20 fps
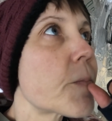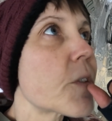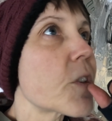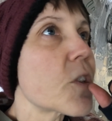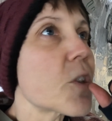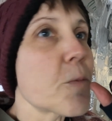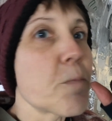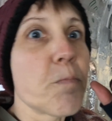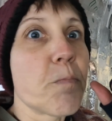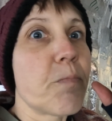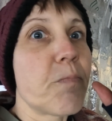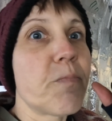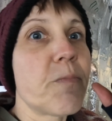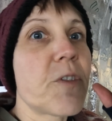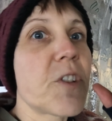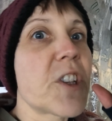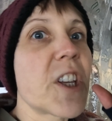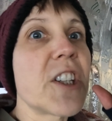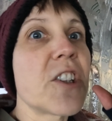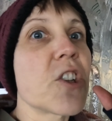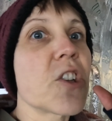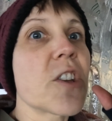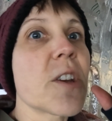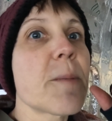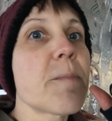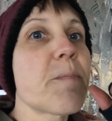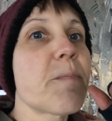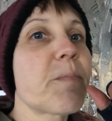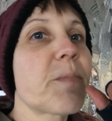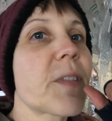It just singes
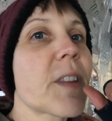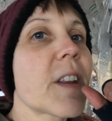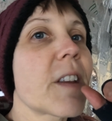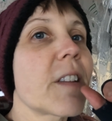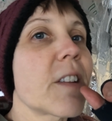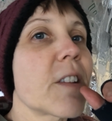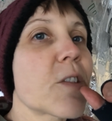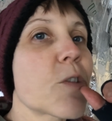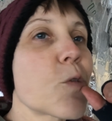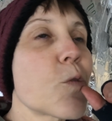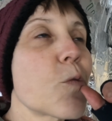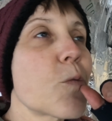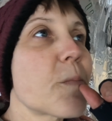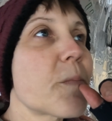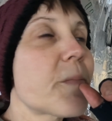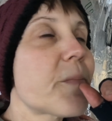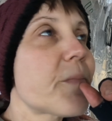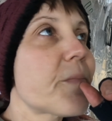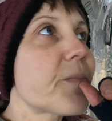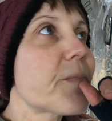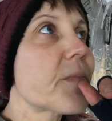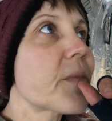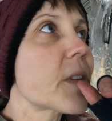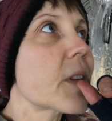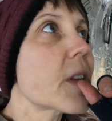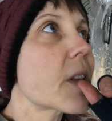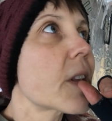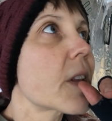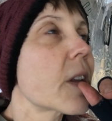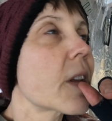it, that's all.
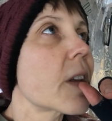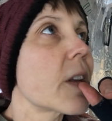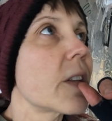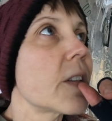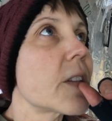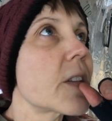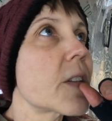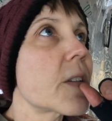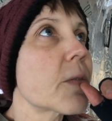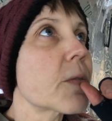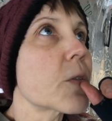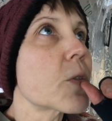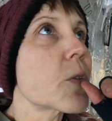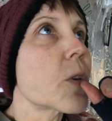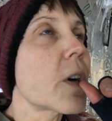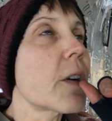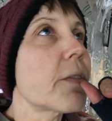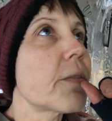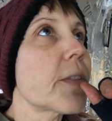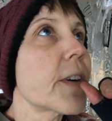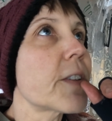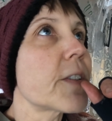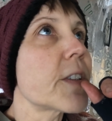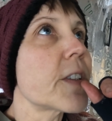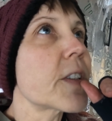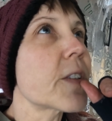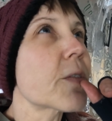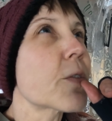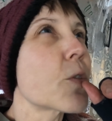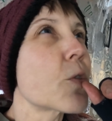And it's difficult, I found
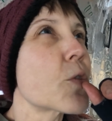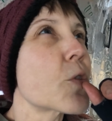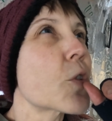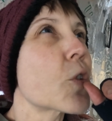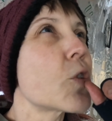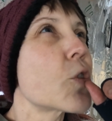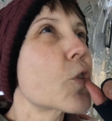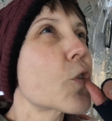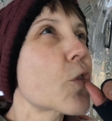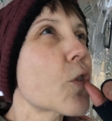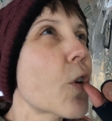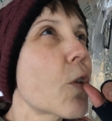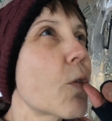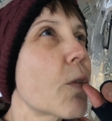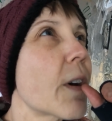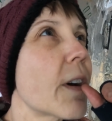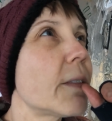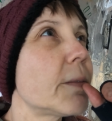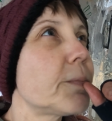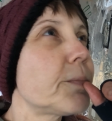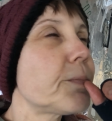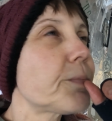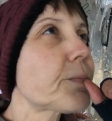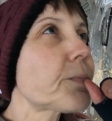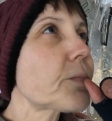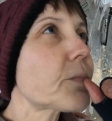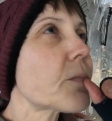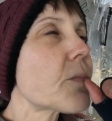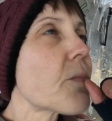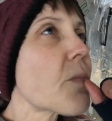it difficult to control that.
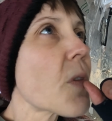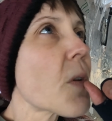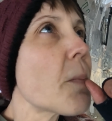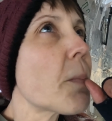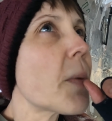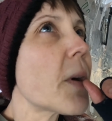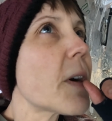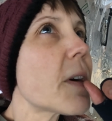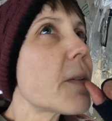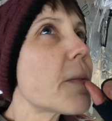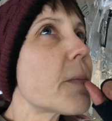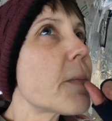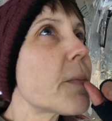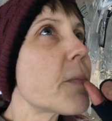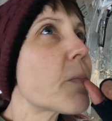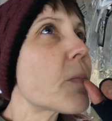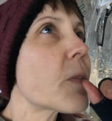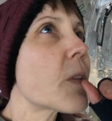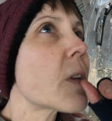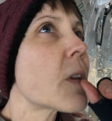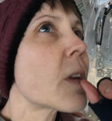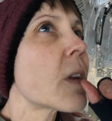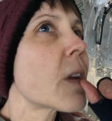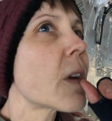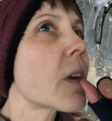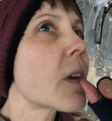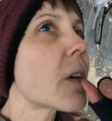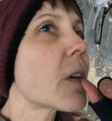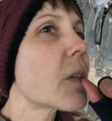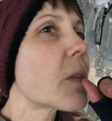But
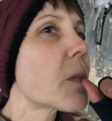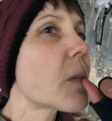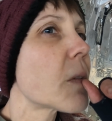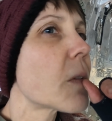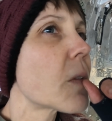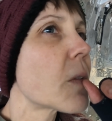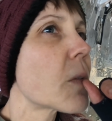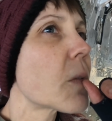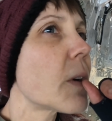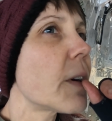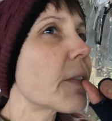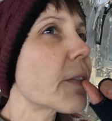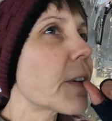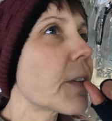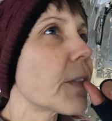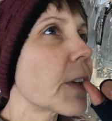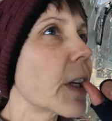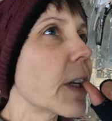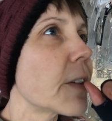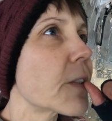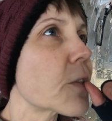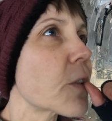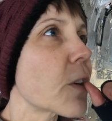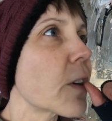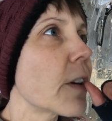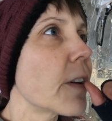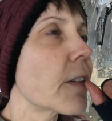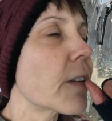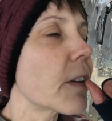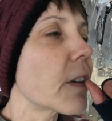worth giving it a
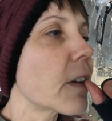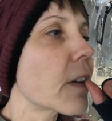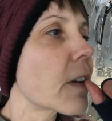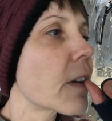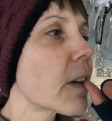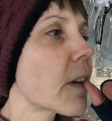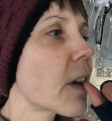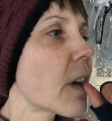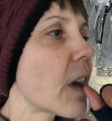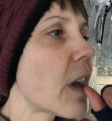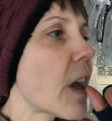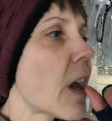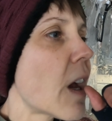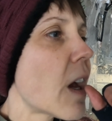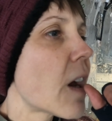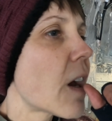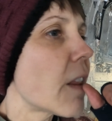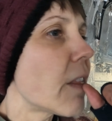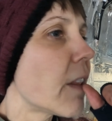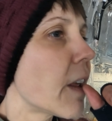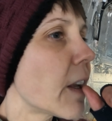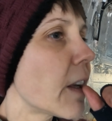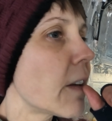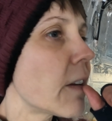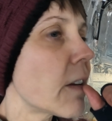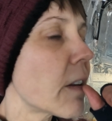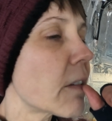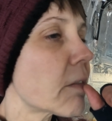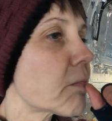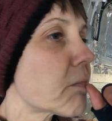try, I think. And
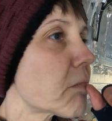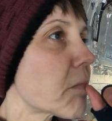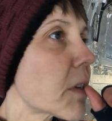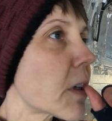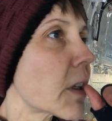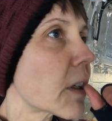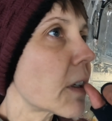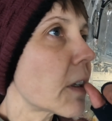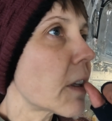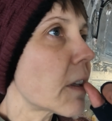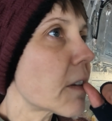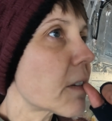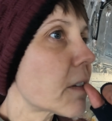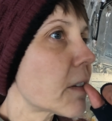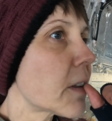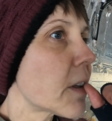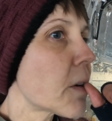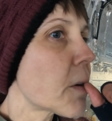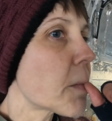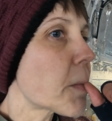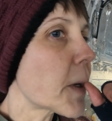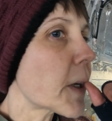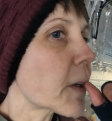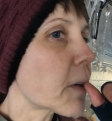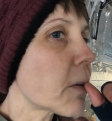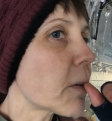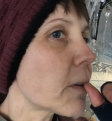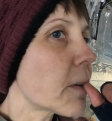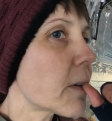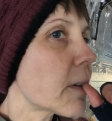then I can get the seal
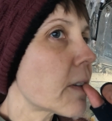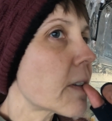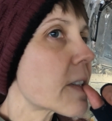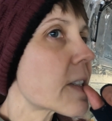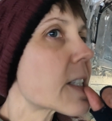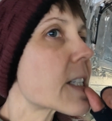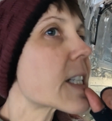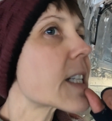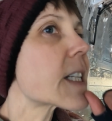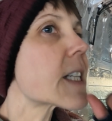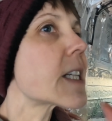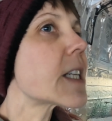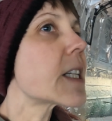back on and